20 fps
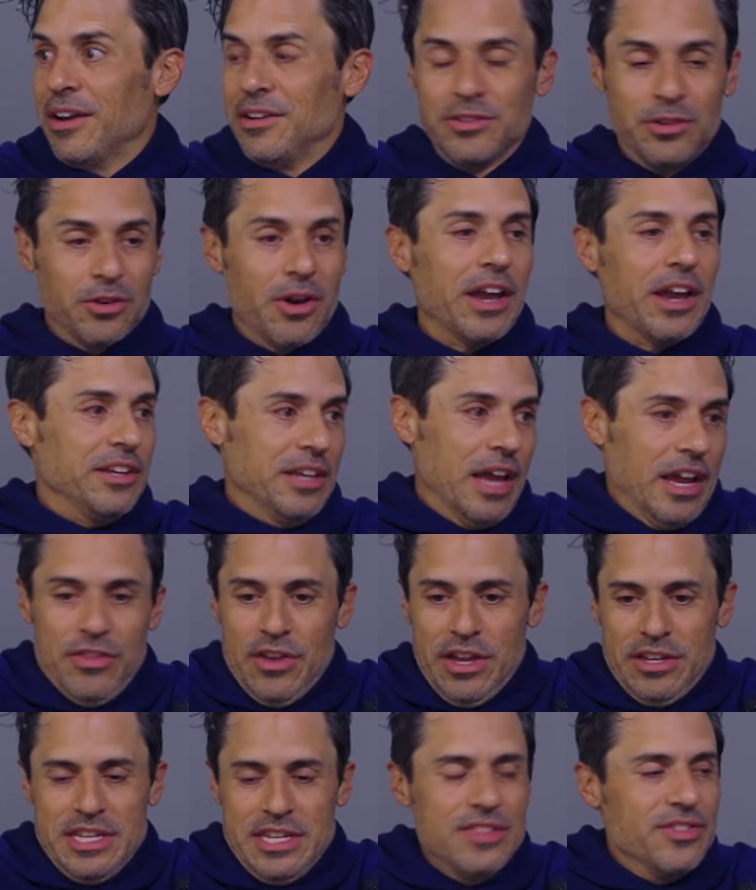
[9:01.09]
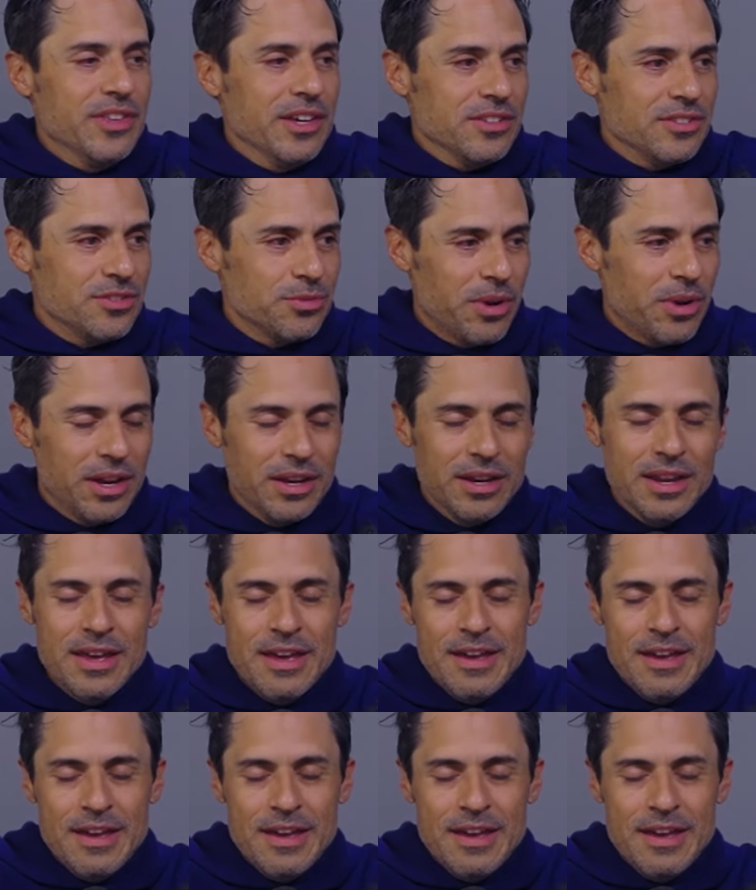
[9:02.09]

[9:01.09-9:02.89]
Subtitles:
He's like, I need this, right?